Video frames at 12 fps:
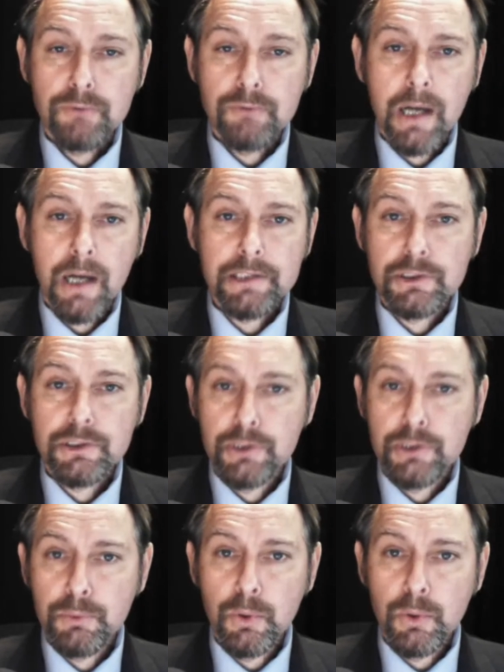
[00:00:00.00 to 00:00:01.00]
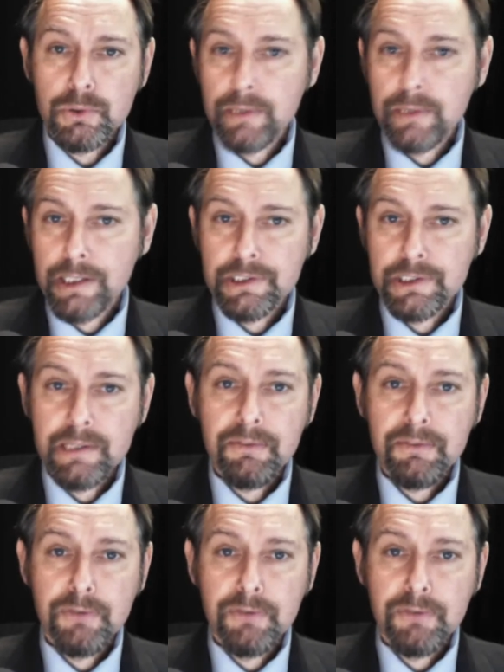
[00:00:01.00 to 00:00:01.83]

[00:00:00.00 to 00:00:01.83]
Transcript: Right to Water initiative